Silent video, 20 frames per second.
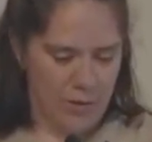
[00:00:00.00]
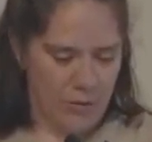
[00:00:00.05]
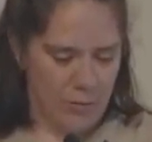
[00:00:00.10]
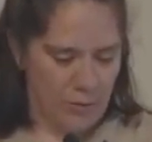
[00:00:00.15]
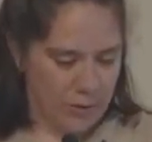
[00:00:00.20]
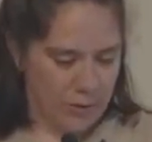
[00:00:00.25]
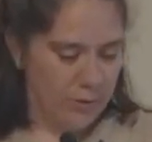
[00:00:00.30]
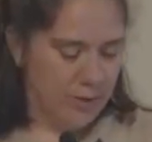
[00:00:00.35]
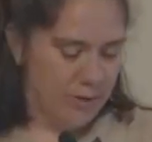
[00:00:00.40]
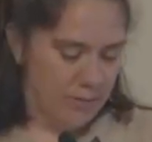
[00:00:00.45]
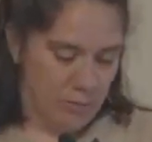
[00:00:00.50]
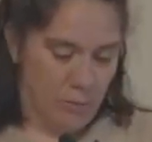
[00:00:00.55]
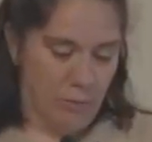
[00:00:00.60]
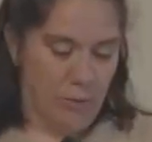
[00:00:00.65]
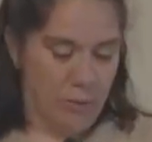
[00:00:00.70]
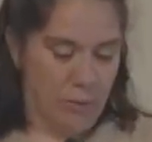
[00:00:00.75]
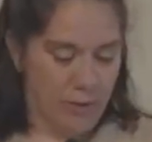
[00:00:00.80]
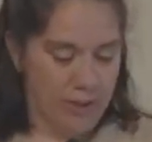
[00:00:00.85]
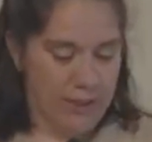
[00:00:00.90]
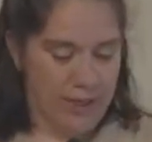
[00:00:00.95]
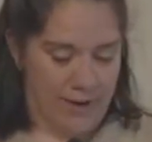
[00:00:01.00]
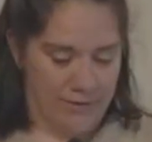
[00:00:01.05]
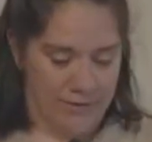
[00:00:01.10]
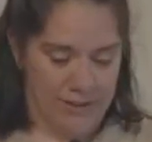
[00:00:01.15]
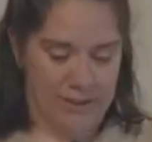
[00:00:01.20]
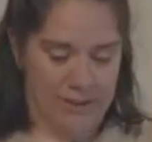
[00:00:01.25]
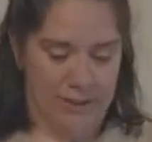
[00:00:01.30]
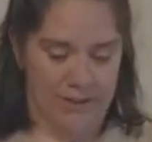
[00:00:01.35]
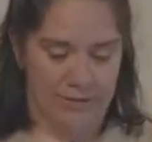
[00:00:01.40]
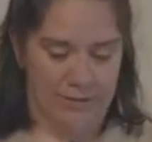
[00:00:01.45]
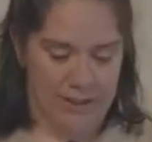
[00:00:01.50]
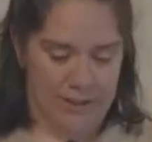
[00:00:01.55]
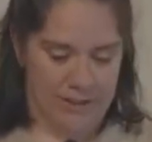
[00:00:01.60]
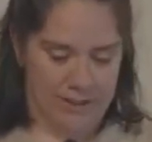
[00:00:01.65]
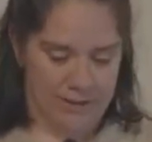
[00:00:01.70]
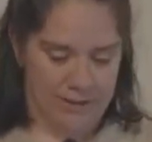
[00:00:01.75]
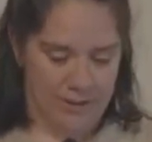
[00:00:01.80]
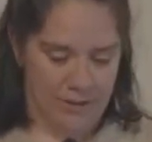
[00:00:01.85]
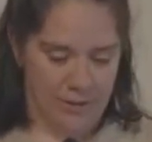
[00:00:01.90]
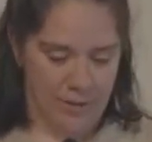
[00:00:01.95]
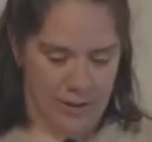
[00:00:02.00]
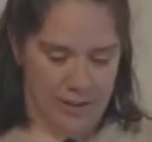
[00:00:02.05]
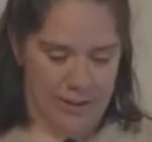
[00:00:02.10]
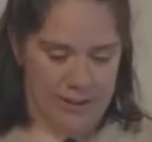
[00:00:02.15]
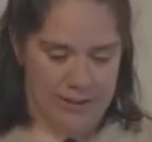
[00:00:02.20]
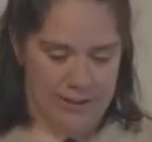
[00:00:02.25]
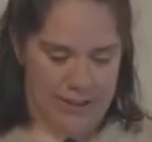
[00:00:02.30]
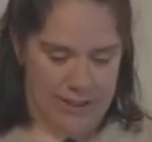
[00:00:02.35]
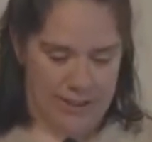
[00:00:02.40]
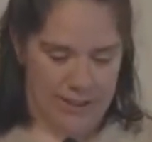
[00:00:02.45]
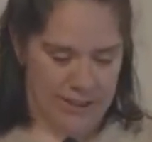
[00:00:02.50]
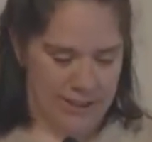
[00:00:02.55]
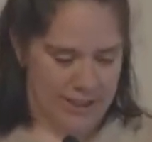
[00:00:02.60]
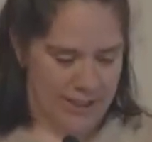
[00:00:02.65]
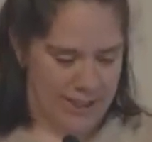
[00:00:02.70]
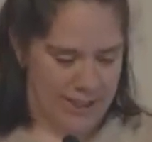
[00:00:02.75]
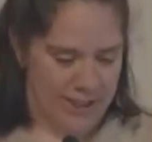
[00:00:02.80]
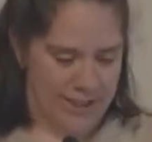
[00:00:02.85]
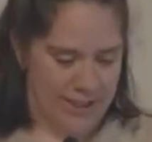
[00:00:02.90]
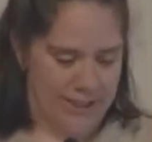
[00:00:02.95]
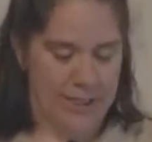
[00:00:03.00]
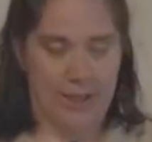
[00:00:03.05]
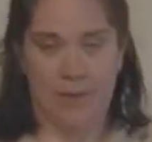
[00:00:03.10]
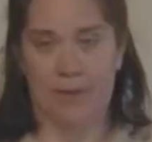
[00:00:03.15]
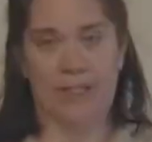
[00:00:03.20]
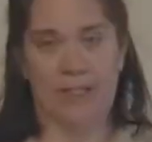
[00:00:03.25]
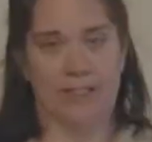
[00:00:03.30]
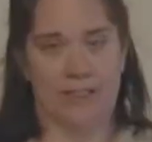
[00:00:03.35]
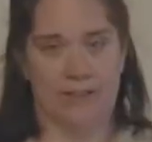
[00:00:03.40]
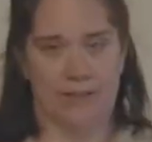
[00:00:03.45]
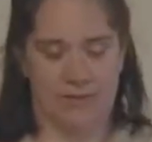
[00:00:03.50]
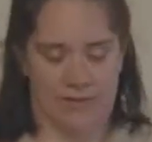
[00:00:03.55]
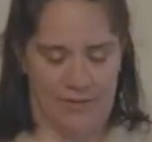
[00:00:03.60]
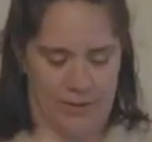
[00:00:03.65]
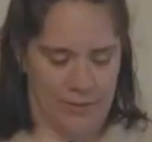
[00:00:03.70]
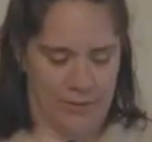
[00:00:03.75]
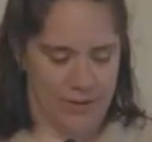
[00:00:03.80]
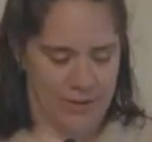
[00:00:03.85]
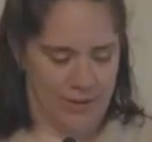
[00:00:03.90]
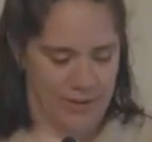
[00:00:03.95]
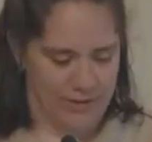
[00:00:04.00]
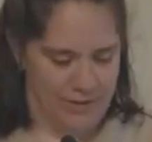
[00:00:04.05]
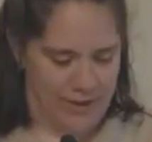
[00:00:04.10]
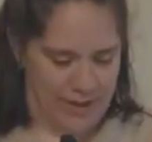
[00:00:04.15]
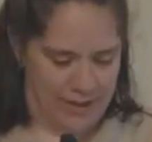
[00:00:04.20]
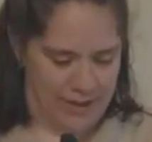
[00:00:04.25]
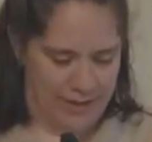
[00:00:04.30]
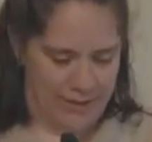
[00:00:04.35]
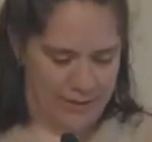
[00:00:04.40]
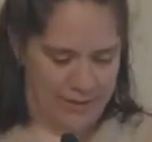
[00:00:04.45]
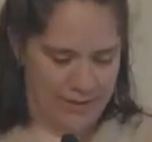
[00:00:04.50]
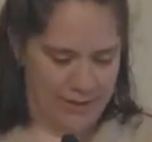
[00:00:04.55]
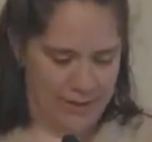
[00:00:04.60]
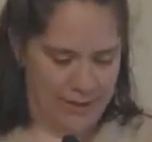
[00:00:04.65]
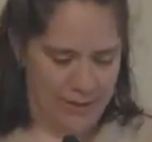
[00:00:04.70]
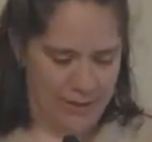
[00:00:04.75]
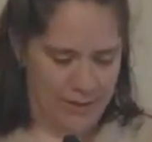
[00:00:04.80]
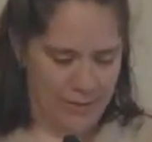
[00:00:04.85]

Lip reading: we would have to leave the organization anytime it didn't fit with our values.